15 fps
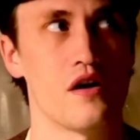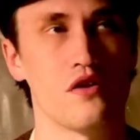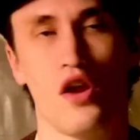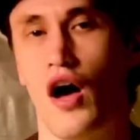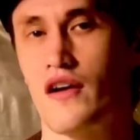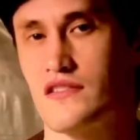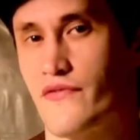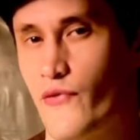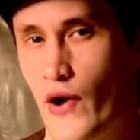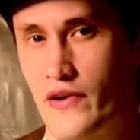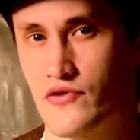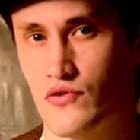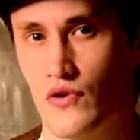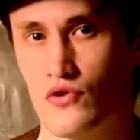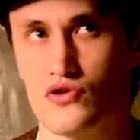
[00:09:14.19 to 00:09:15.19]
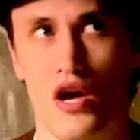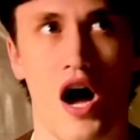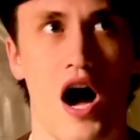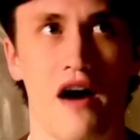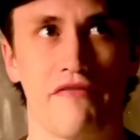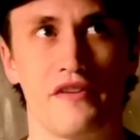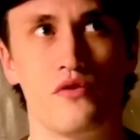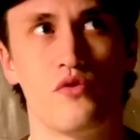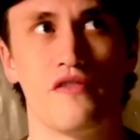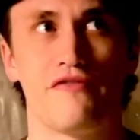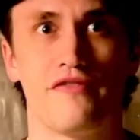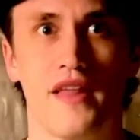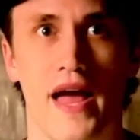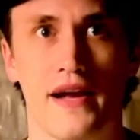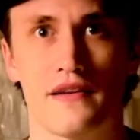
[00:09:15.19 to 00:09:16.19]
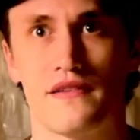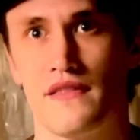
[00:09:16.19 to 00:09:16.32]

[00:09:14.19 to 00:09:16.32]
laws of Westeros often reflect